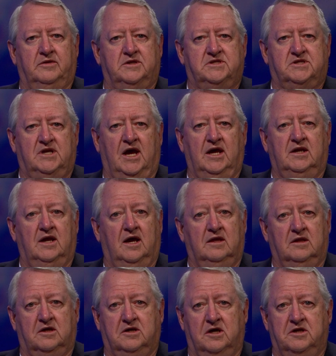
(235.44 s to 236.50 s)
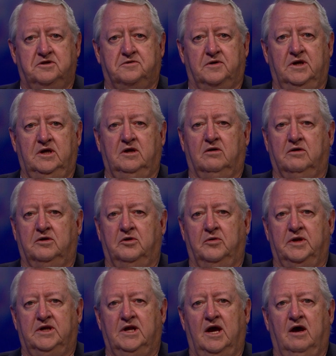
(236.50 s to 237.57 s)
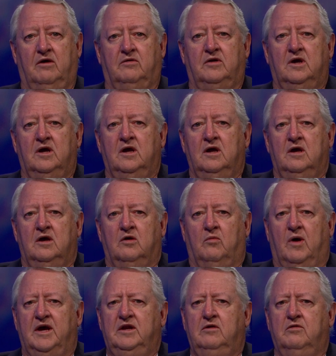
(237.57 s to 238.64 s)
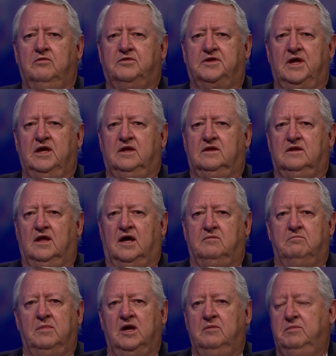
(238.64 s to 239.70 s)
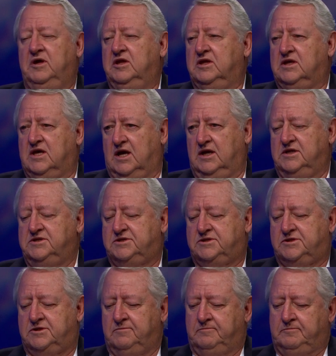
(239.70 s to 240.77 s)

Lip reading: the state and the country are going down. Why do you think that may be the case?